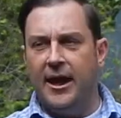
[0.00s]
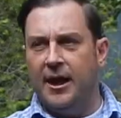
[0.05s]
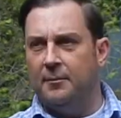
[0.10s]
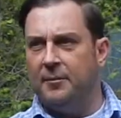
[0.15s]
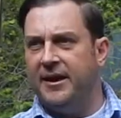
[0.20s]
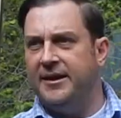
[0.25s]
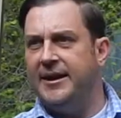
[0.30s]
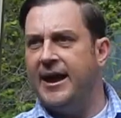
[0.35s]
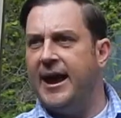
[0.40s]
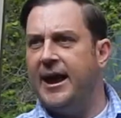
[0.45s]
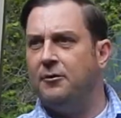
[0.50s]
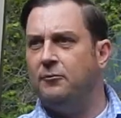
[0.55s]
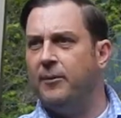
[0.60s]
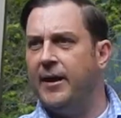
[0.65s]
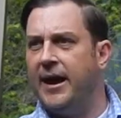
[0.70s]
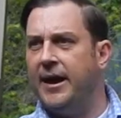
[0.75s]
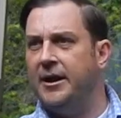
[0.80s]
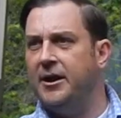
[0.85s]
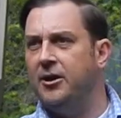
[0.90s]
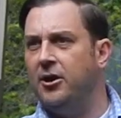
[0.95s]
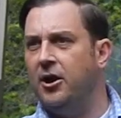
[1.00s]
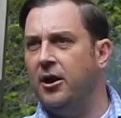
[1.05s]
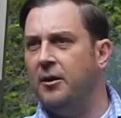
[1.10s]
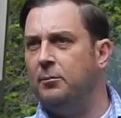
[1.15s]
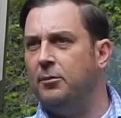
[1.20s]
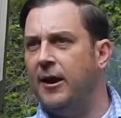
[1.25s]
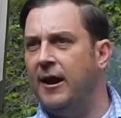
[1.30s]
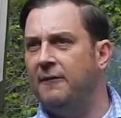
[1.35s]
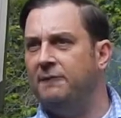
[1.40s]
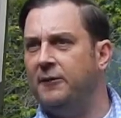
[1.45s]
And my dad ran a
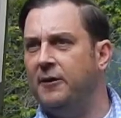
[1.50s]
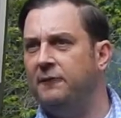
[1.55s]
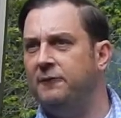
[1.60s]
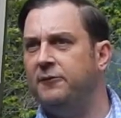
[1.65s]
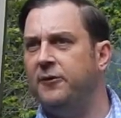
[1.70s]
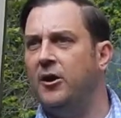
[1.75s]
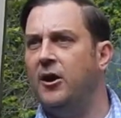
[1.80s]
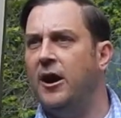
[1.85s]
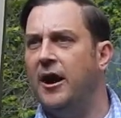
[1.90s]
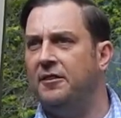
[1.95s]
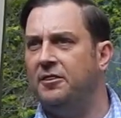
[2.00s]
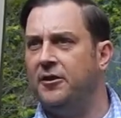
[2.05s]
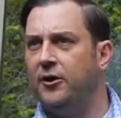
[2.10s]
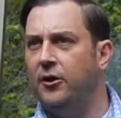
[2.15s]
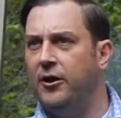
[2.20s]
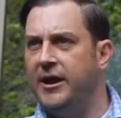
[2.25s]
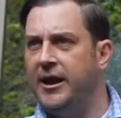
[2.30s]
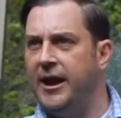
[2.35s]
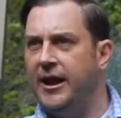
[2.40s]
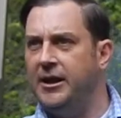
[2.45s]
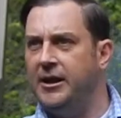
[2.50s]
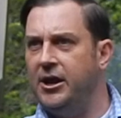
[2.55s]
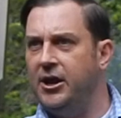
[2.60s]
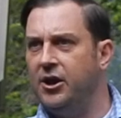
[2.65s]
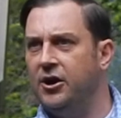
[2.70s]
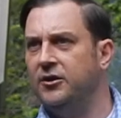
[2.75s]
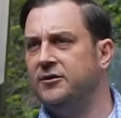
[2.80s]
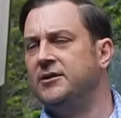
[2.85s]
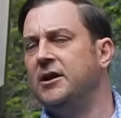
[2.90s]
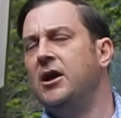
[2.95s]
nonprofit for 38
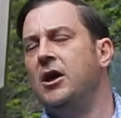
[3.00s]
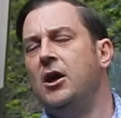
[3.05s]
years